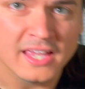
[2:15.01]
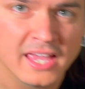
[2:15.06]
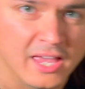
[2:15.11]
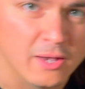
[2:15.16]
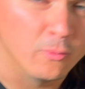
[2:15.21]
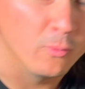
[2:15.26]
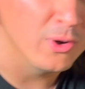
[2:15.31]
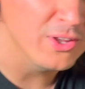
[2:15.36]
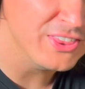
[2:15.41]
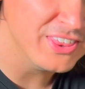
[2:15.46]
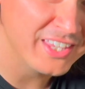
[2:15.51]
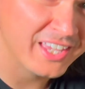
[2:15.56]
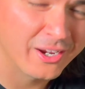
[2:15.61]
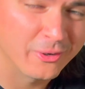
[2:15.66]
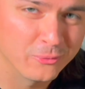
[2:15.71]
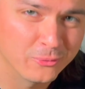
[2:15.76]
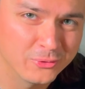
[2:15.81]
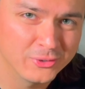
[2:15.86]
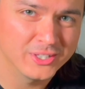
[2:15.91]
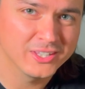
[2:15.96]
And one thing I
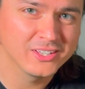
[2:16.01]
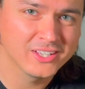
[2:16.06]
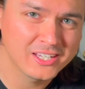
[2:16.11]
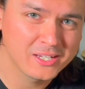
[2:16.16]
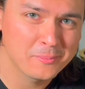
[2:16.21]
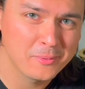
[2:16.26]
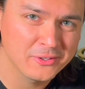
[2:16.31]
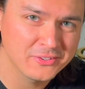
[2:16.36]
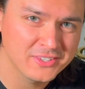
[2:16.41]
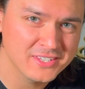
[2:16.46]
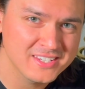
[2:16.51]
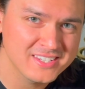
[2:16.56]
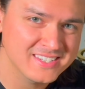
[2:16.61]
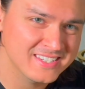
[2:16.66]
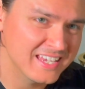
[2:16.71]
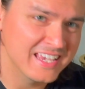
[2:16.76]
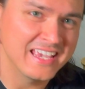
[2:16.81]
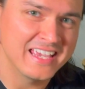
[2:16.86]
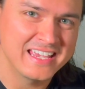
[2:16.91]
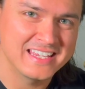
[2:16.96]
really like about
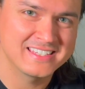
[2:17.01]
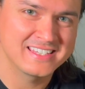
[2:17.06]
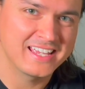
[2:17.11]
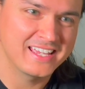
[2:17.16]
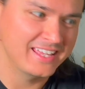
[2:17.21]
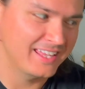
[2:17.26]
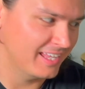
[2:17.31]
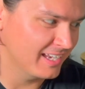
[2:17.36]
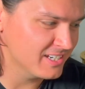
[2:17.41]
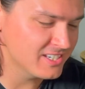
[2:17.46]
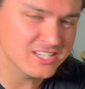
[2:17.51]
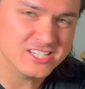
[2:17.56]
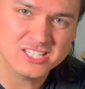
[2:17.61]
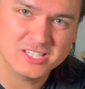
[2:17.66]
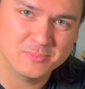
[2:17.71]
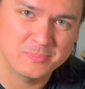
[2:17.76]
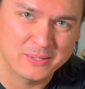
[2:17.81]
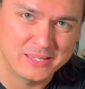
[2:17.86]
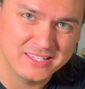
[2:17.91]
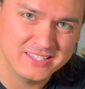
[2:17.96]
this is that it actually
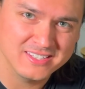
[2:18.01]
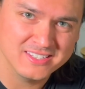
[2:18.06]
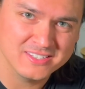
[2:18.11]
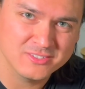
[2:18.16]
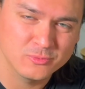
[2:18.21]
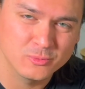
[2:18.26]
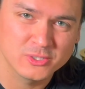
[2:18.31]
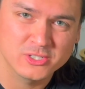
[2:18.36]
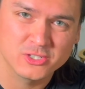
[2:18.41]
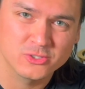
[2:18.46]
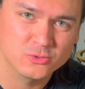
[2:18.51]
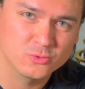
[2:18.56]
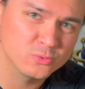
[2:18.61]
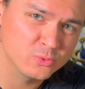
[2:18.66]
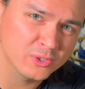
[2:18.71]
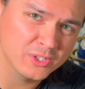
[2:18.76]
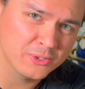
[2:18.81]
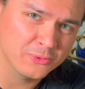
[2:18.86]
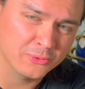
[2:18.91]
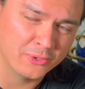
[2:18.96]
spins, which is
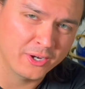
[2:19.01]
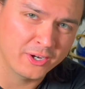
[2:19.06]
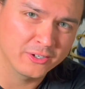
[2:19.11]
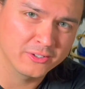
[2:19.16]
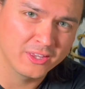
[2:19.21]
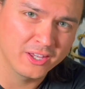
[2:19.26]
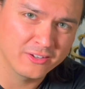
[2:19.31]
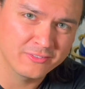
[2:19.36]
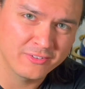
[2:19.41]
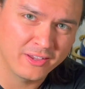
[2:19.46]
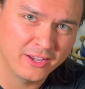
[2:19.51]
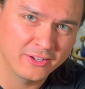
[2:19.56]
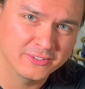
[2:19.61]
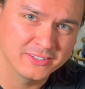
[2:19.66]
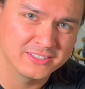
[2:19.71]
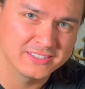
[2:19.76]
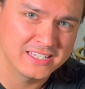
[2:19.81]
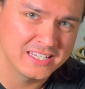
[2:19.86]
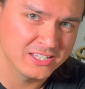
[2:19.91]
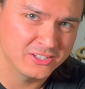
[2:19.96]
really rare that I found
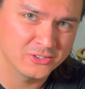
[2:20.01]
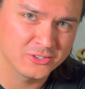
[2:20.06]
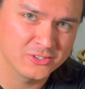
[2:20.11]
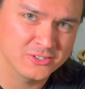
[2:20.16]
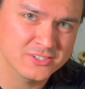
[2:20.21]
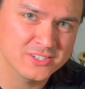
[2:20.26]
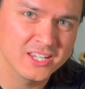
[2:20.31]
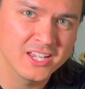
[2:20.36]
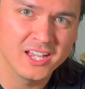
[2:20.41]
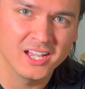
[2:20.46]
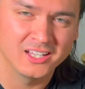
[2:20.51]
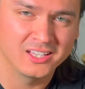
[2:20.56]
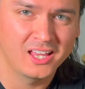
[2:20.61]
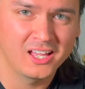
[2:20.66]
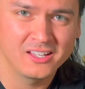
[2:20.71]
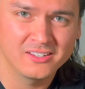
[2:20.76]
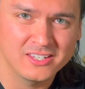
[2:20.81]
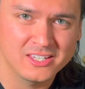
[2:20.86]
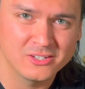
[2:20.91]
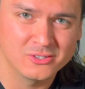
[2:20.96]
in heaters. A
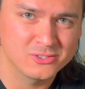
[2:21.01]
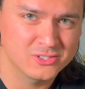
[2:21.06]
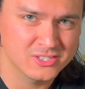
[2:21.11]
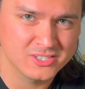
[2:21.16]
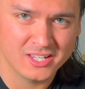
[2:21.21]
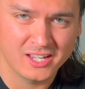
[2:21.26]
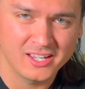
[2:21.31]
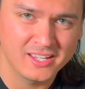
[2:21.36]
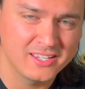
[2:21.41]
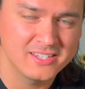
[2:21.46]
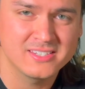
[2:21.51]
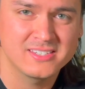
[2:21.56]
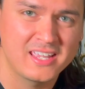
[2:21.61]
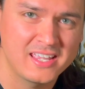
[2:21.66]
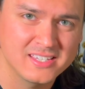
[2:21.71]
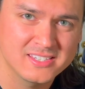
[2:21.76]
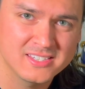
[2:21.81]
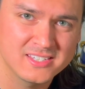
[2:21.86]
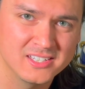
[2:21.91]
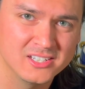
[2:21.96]
lot of heaters just kind of
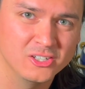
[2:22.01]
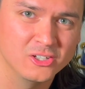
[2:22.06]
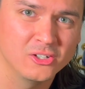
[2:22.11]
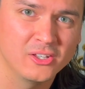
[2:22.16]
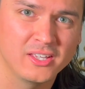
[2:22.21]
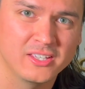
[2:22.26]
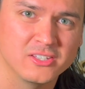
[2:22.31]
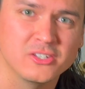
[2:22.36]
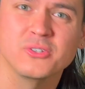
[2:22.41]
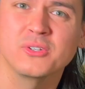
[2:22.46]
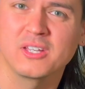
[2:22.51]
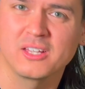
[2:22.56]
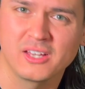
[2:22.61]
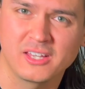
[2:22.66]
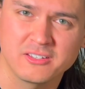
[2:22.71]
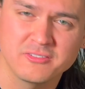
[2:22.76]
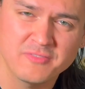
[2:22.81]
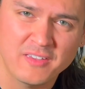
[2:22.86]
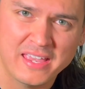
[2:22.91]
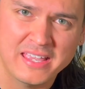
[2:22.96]
stand still and you get
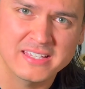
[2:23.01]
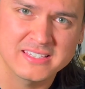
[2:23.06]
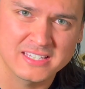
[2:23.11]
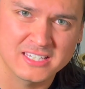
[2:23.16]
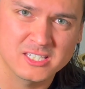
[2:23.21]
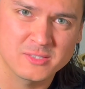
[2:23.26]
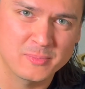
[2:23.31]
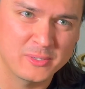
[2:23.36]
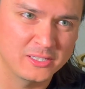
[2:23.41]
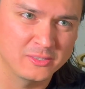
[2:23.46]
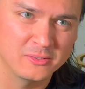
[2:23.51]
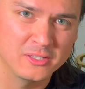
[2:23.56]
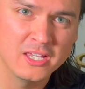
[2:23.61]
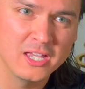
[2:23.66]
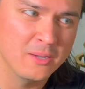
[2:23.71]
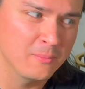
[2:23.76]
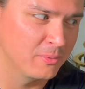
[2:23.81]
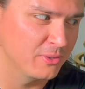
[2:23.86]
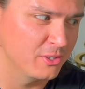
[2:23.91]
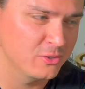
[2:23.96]
like fans that spin,
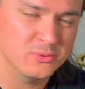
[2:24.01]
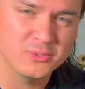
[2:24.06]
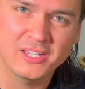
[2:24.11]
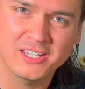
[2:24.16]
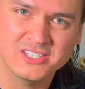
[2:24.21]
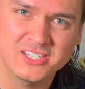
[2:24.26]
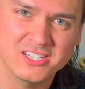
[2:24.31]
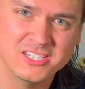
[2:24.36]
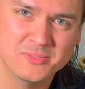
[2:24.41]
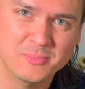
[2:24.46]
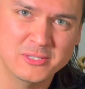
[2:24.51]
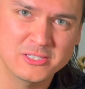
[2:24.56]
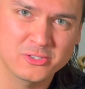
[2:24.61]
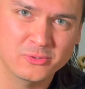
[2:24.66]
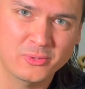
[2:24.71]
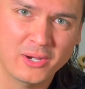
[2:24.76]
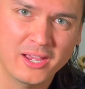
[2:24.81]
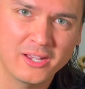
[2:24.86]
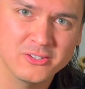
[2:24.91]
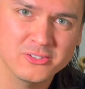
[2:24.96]
but this one actually spins
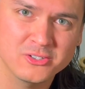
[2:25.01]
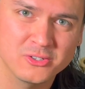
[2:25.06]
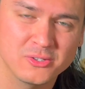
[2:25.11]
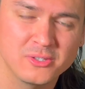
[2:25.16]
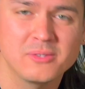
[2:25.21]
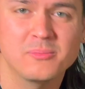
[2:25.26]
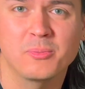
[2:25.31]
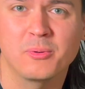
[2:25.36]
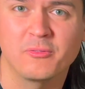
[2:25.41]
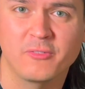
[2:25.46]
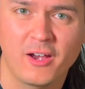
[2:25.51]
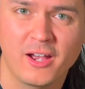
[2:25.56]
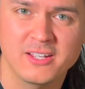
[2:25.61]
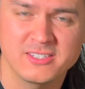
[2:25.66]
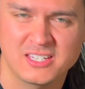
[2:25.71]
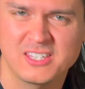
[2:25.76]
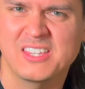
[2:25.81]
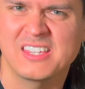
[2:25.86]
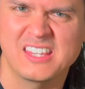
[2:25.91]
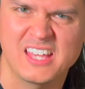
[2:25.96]
around. So it
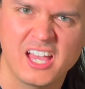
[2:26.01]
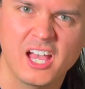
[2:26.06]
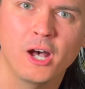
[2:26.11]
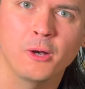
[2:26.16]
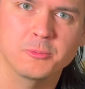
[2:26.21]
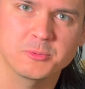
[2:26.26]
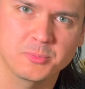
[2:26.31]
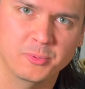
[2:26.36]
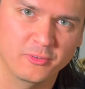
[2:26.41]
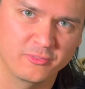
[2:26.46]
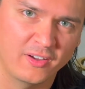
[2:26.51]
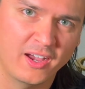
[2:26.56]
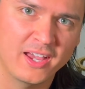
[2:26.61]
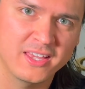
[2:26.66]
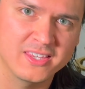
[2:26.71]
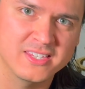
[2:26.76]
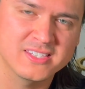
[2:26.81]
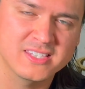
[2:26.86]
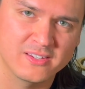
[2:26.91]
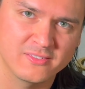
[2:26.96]
provides, I think that helps
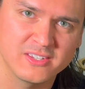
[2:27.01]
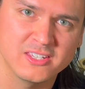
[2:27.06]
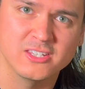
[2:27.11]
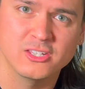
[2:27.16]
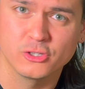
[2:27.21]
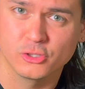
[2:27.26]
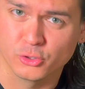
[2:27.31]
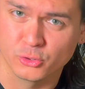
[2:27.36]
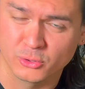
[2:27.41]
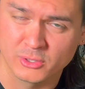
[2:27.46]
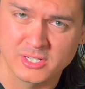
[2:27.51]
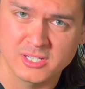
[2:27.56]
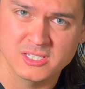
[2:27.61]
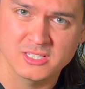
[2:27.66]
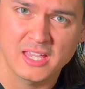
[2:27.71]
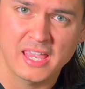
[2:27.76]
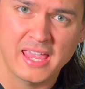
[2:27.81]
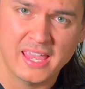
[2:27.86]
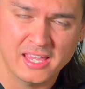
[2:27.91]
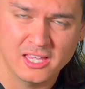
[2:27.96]
provide the 70
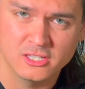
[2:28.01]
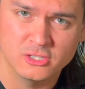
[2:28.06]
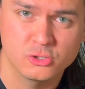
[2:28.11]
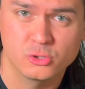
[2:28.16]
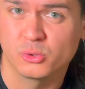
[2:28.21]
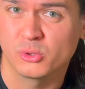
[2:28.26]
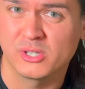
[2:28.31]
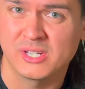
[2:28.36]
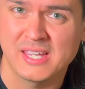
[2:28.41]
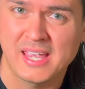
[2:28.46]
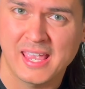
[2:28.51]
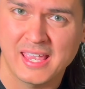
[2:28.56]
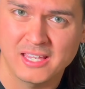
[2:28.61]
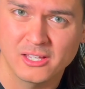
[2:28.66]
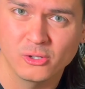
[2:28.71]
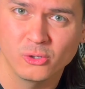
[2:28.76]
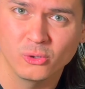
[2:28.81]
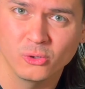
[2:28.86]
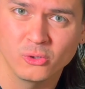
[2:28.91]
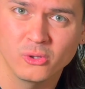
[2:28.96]
degree
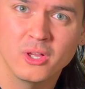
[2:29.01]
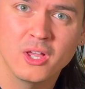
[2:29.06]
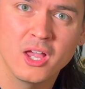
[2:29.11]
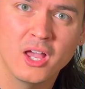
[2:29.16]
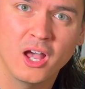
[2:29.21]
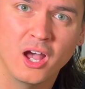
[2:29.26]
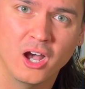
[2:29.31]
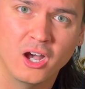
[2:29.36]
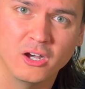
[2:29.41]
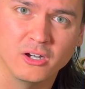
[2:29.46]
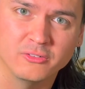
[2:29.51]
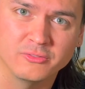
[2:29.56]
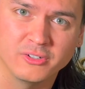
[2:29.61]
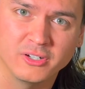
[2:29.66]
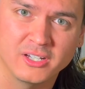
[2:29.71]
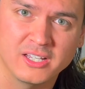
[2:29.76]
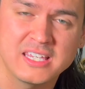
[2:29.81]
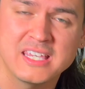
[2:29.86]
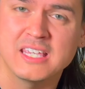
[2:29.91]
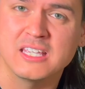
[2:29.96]
angle of
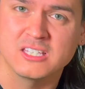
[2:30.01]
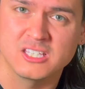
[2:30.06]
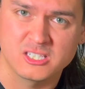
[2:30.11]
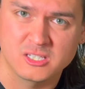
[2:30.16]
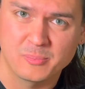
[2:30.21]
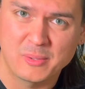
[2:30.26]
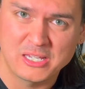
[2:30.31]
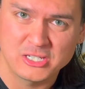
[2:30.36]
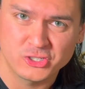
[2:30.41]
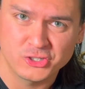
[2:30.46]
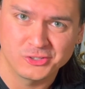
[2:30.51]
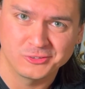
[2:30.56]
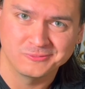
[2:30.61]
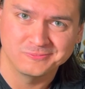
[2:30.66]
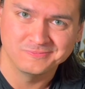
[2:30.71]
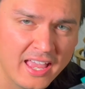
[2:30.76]
heat dissipation.